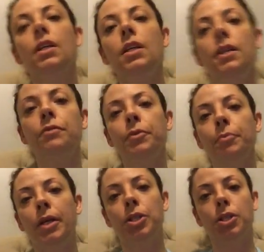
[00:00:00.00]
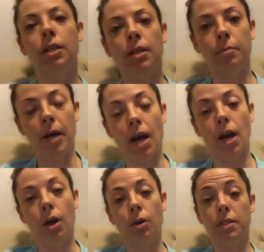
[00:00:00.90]
Information
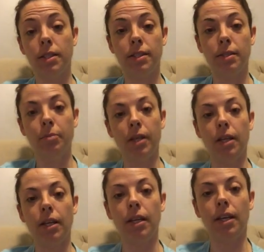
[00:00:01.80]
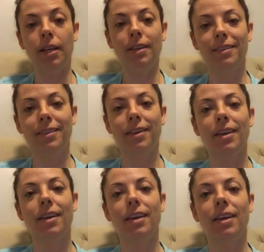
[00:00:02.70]
about disability,
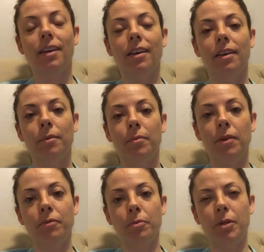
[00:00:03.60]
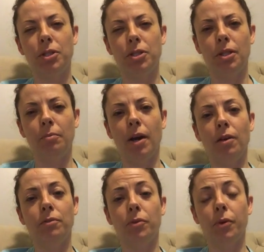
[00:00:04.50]
information
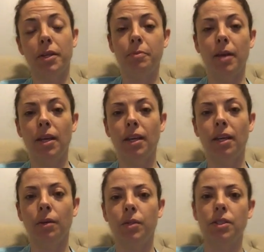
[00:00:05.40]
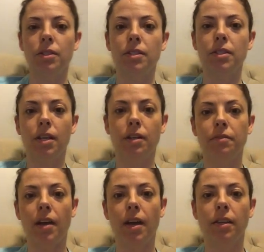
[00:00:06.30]
about voice banking, which is
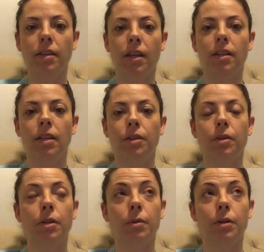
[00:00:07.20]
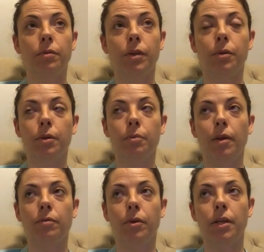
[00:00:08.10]
terrifying. They literally want to record my
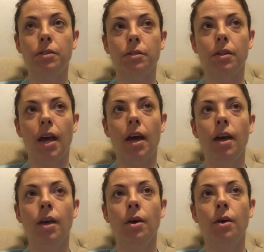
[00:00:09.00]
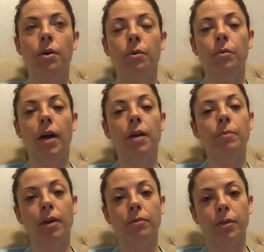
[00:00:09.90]
voice so that when
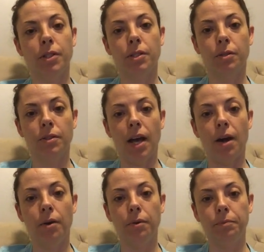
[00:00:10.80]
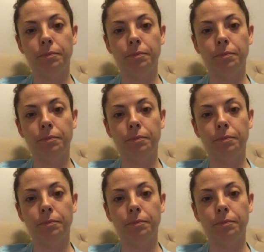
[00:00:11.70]
my voice goes out,